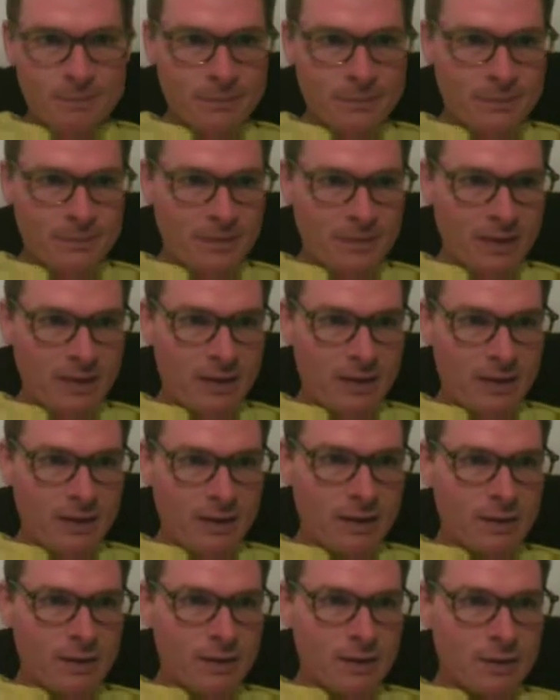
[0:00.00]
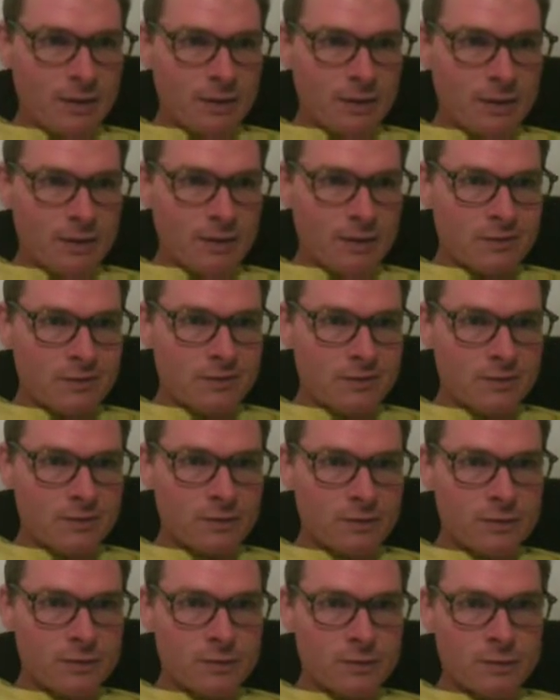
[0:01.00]

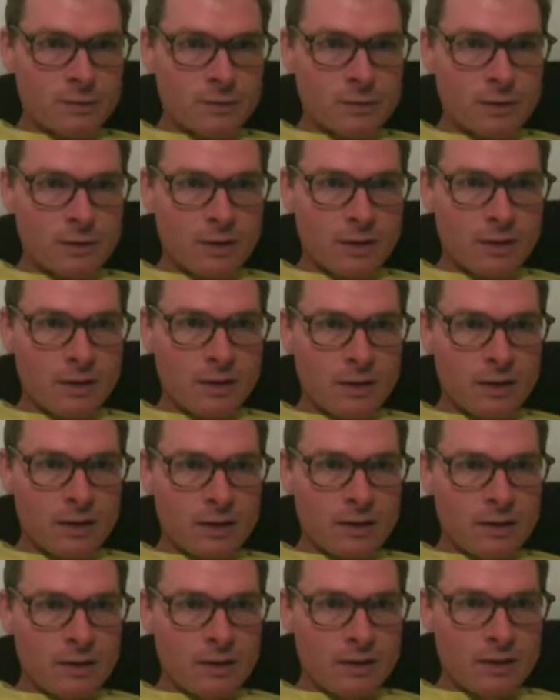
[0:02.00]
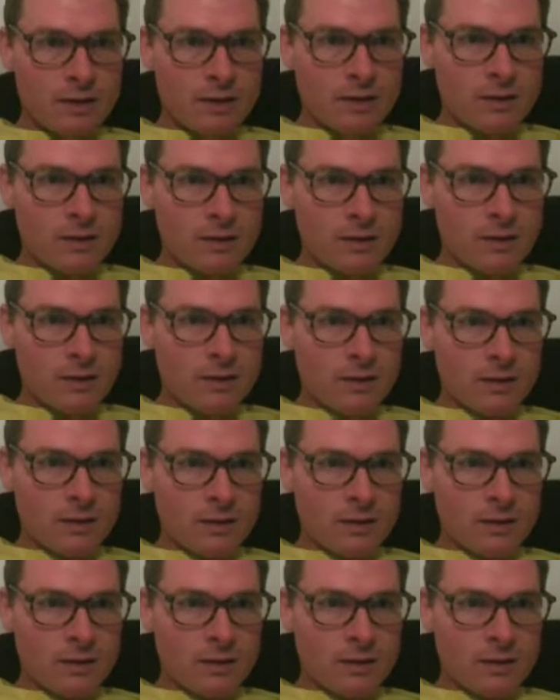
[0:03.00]
(no one is talking)